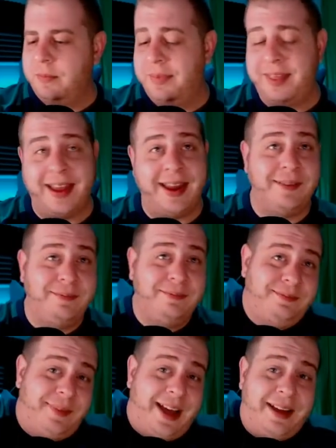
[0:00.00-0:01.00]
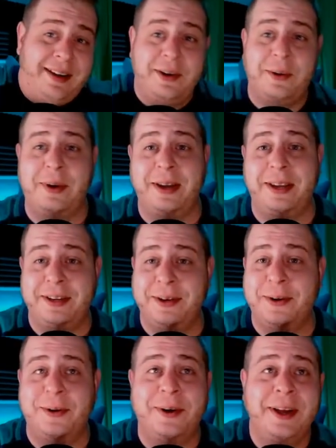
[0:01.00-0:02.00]
then I don't know what you
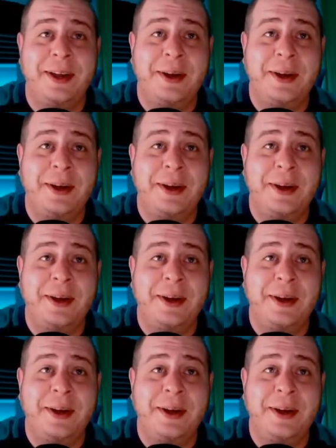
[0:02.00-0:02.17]
do